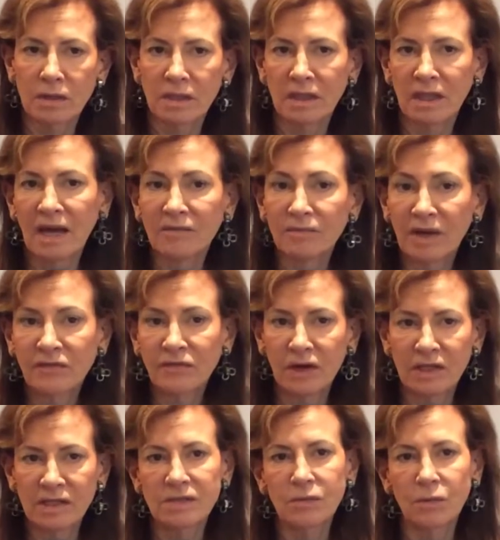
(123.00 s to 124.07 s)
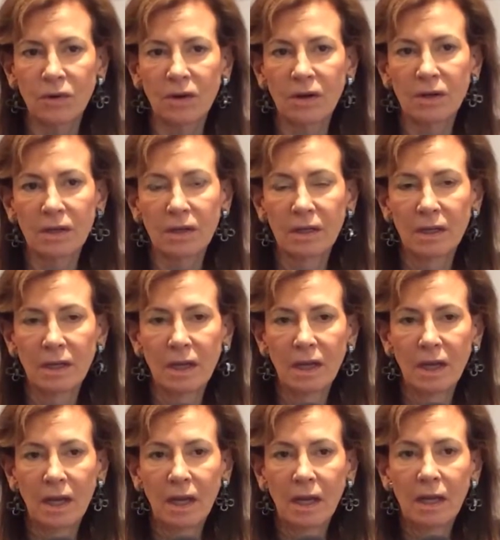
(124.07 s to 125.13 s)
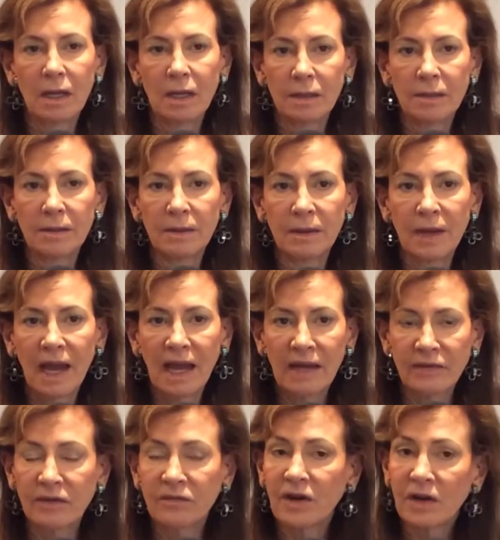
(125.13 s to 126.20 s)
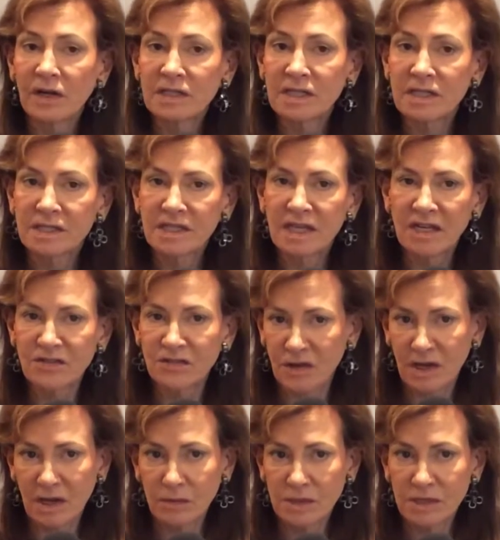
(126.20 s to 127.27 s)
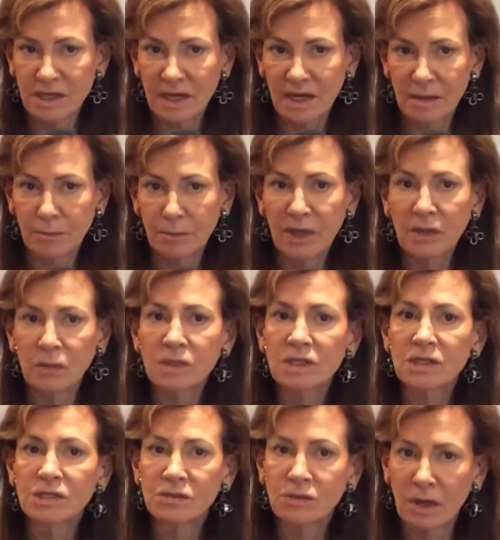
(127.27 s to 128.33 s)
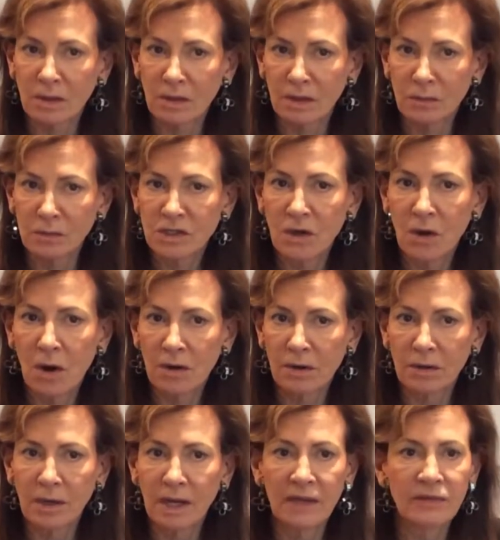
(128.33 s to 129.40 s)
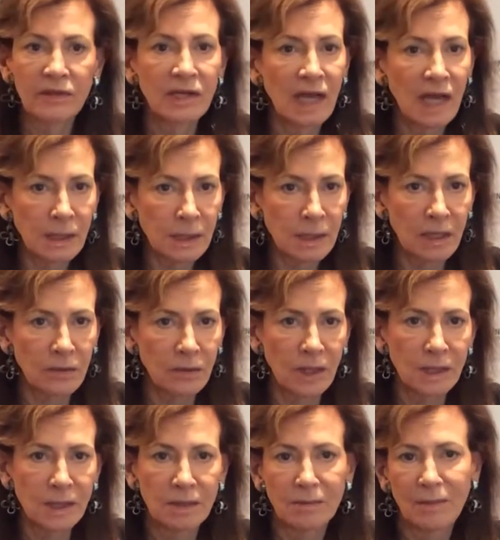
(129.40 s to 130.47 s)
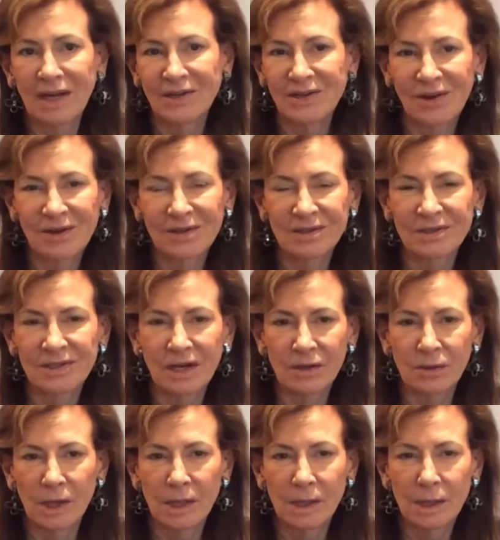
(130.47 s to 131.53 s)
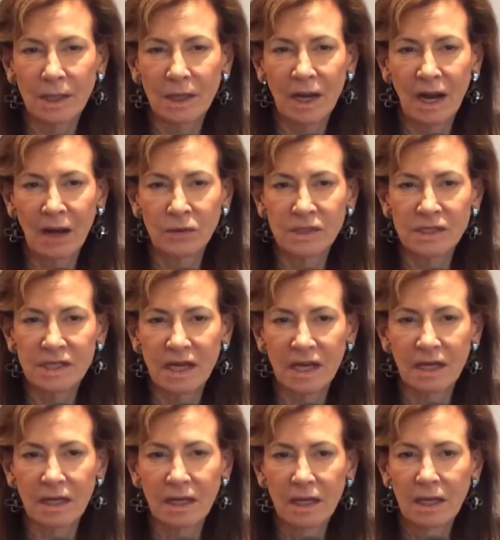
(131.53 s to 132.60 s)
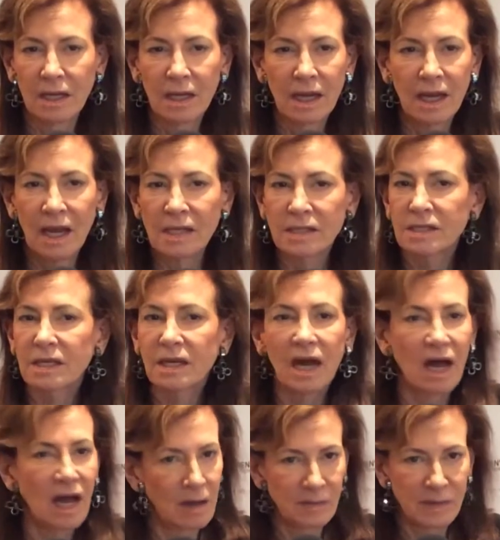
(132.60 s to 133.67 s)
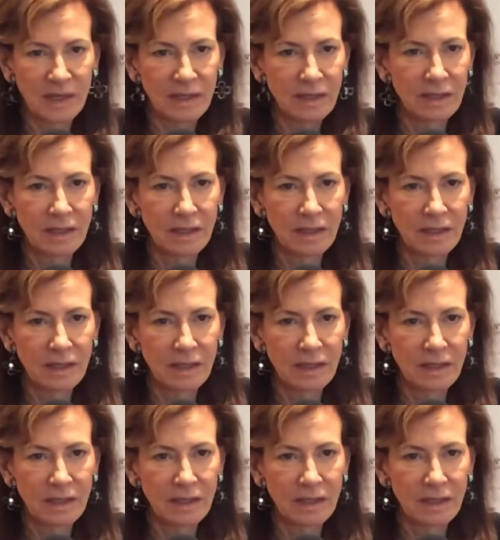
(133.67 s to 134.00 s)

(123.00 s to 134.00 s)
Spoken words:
A lot of my friends work. And they're very successful, I would say. But it was a struggle. It was harder. In the next generation, my daughter's generation, I would say, it's common.